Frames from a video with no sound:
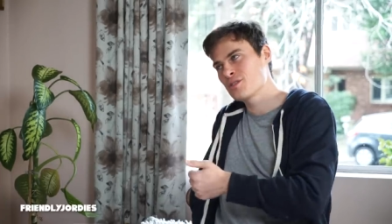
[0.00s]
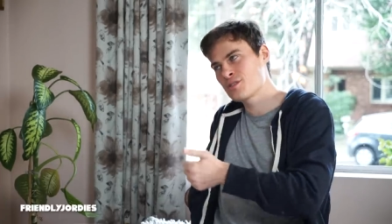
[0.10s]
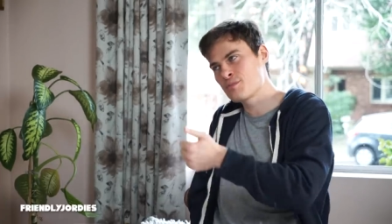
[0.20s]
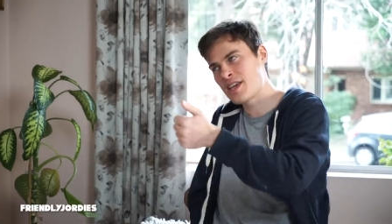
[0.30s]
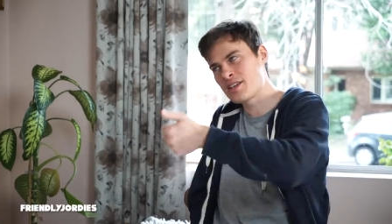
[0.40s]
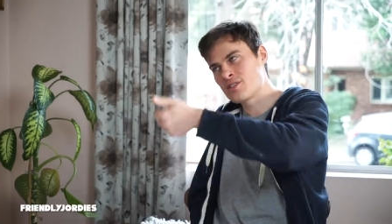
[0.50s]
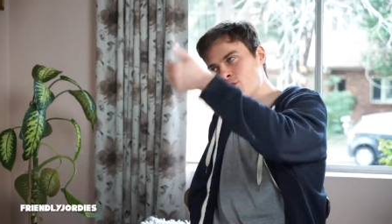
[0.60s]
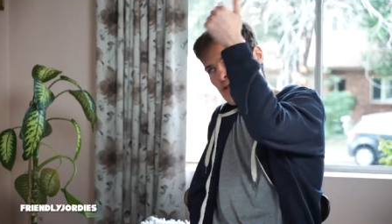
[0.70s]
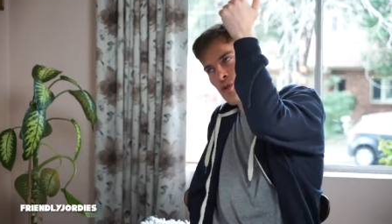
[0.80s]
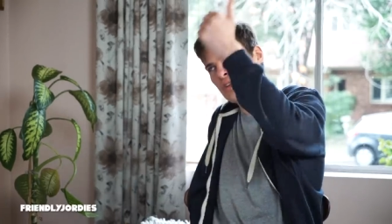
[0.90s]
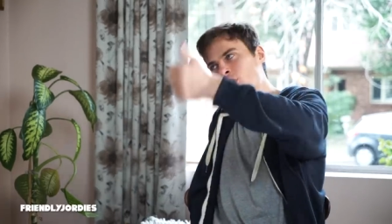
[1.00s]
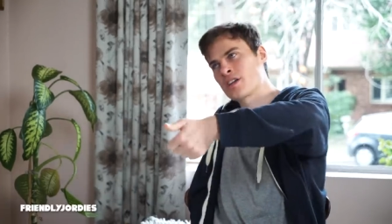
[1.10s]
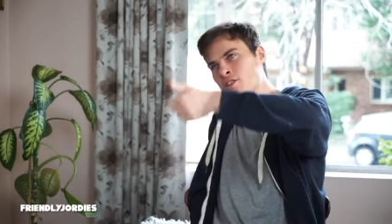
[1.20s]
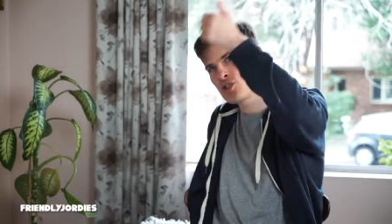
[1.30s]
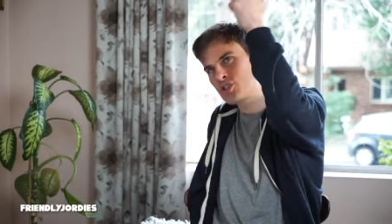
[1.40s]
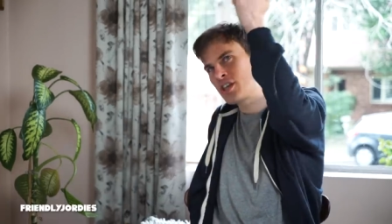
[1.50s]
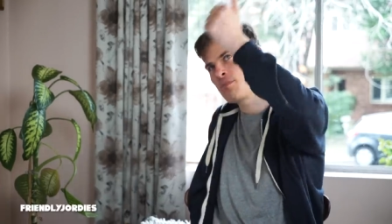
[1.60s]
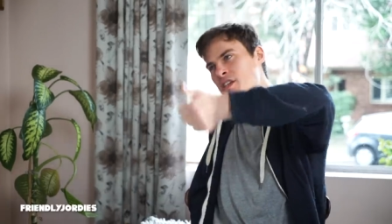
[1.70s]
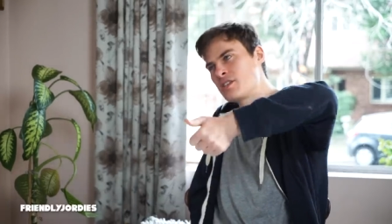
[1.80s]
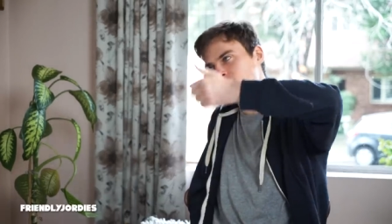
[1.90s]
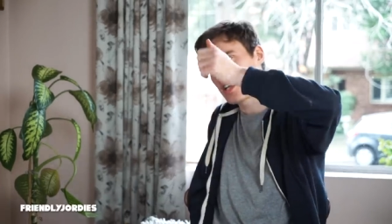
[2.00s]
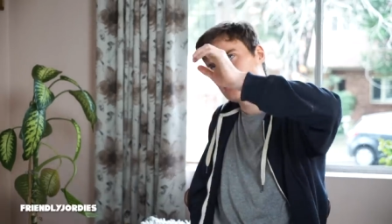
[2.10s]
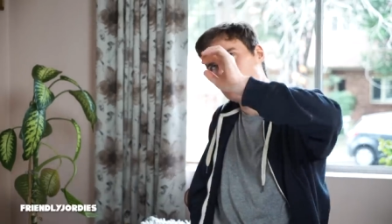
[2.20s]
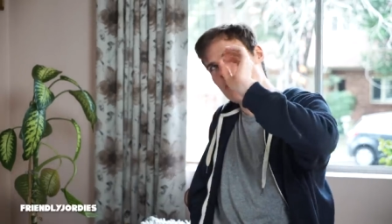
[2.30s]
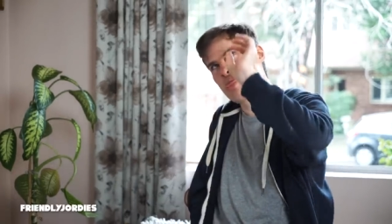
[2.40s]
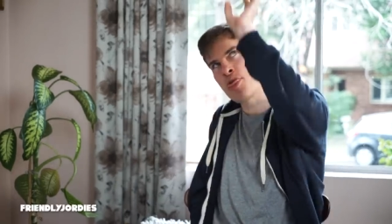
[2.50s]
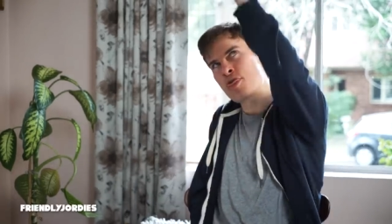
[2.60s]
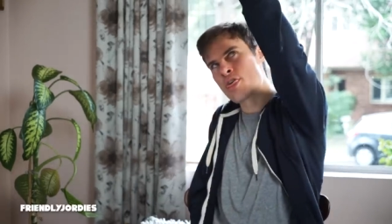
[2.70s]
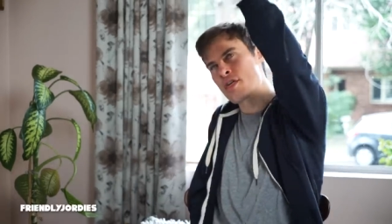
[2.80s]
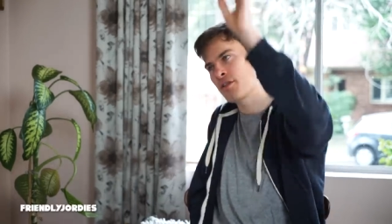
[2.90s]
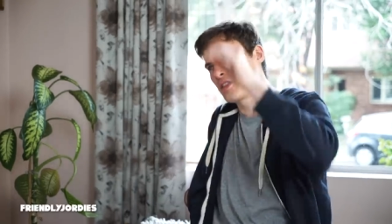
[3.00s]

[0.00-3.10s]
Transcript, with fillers: just making sure that like chimney stacks are going. Bleh.